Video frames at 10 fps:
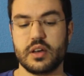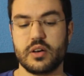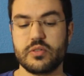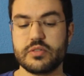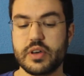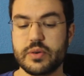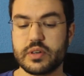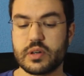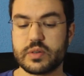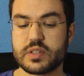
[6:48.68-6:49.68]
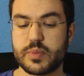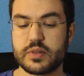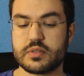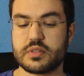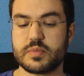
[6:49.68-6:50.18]
Although the
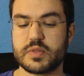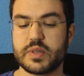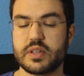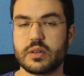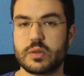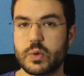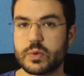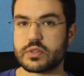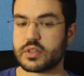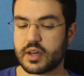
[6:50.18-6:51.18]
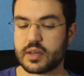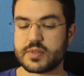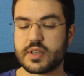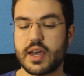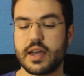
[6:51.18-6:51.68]
correspondence between clause
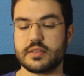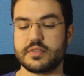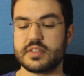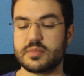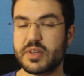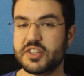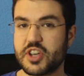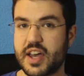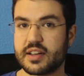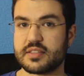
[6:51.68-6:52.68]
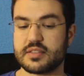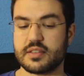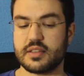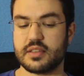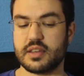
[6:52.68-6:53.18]
types and the speech
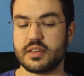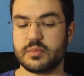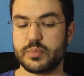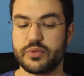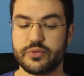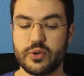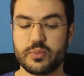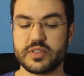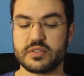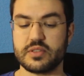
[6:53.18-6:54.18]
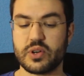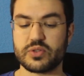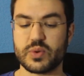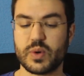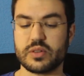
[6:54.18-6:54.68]
acts they can perform is
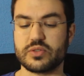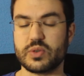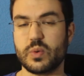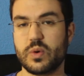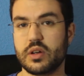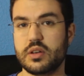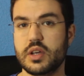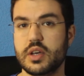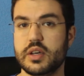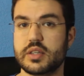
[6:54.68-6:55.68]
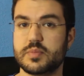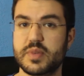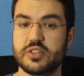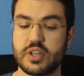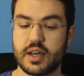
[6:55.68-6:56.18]
not one-to-one,
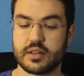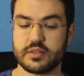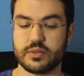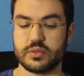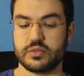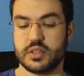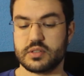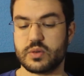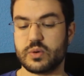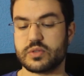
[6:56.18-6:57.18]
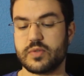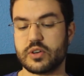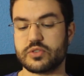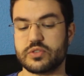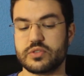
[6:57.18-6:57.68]
speech acts or discourse
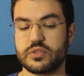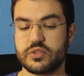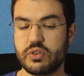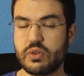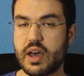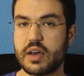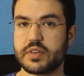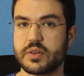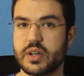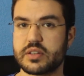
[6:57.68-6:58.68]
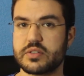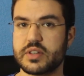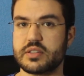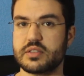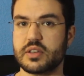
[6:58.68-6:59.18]
functions do have
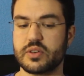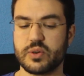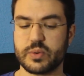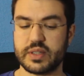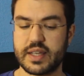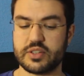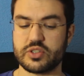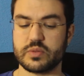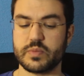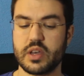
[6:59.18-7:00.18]
characteristic correlation